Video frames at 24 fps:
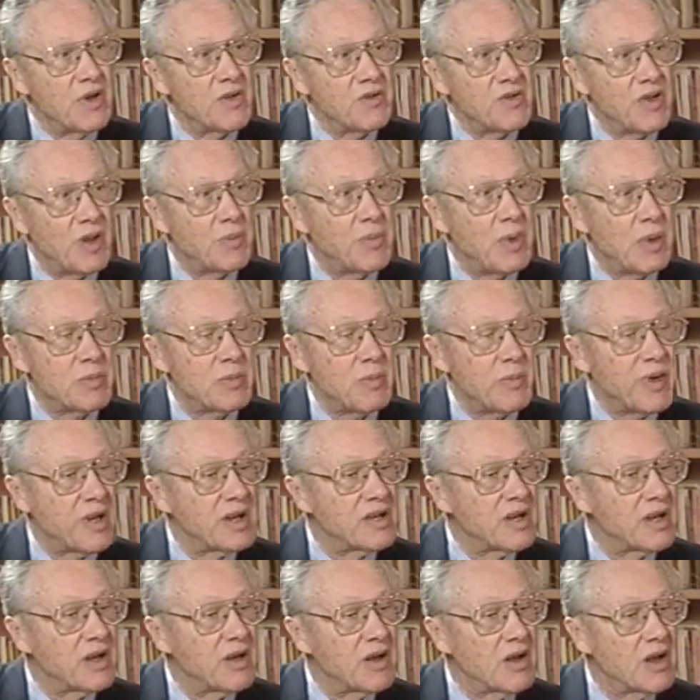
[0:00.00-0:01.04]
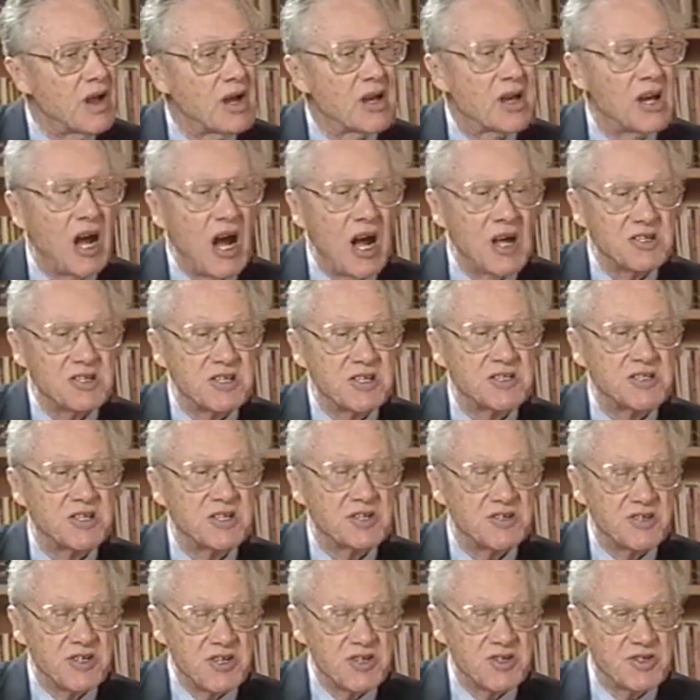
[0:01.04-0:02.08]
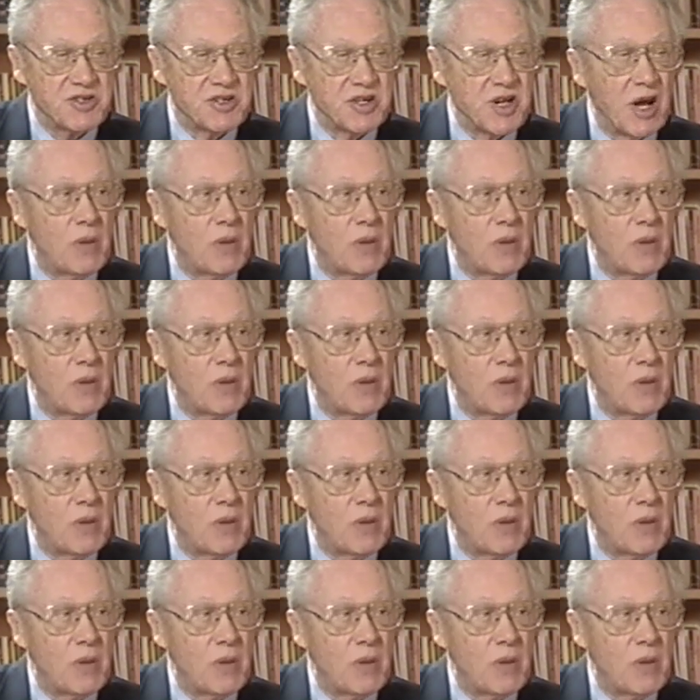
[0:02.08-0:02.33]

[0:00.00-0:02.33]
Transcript: so that people make a conscious decision